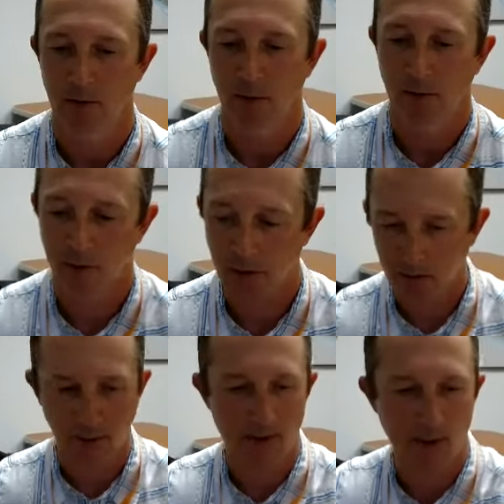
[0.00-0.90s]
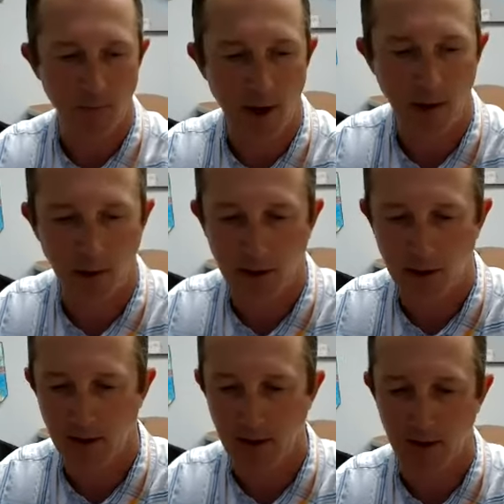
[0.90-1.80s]
I think that's about
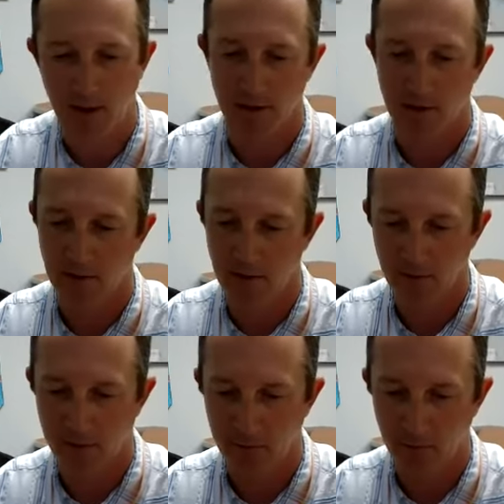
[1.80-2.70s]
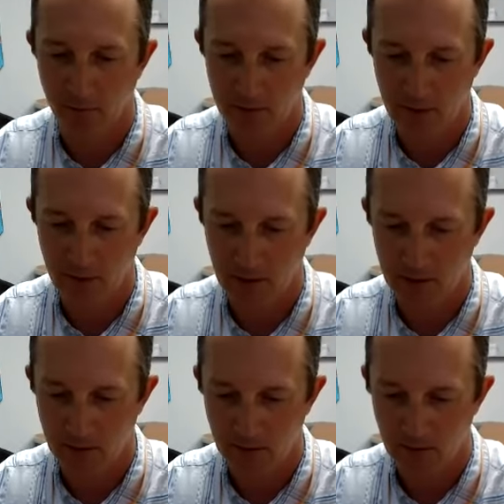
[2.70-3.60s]
it for
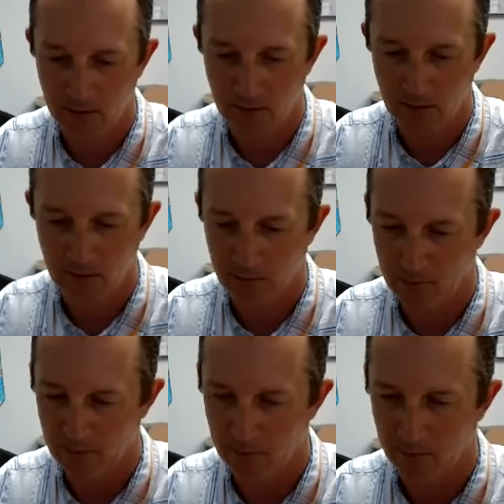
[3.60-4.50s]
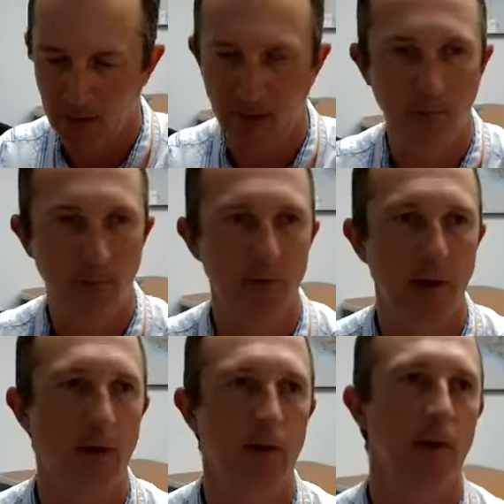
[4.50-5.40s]
me. Yeah, I've
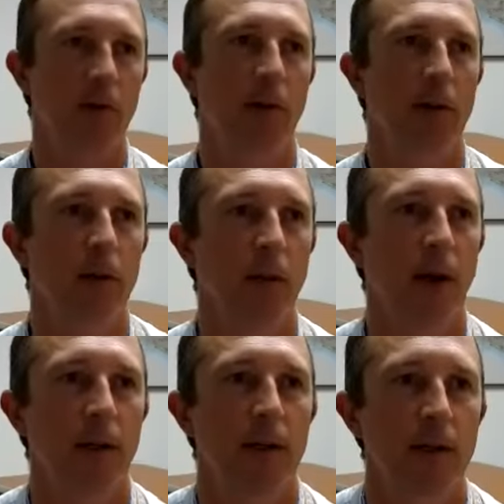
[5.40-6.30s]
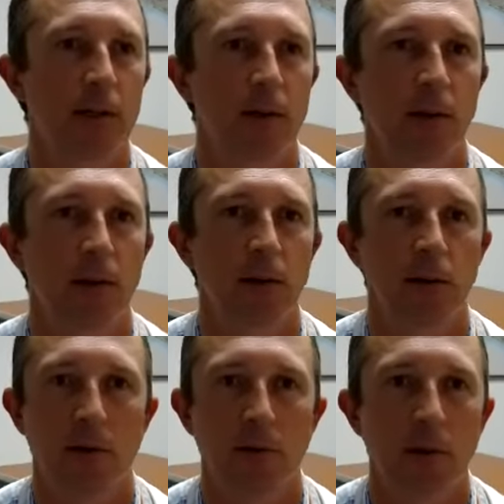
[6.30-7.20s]
gone over everything on my list.
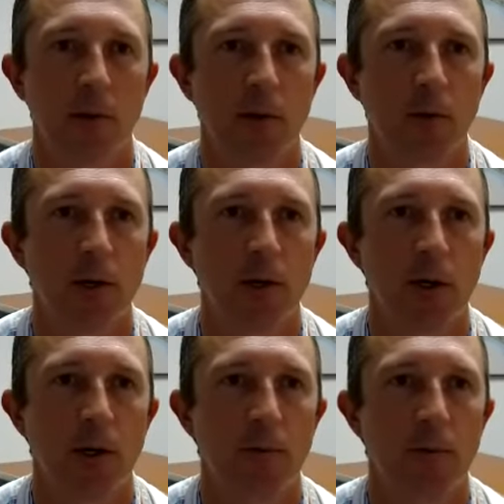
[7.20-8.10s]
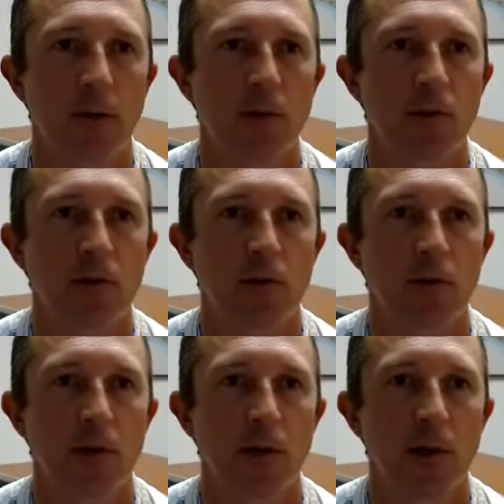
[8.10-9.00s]
So I'm going to quit sharing my
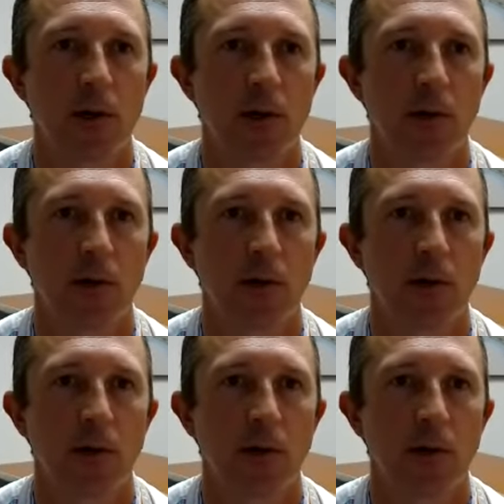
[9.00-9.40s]
screen.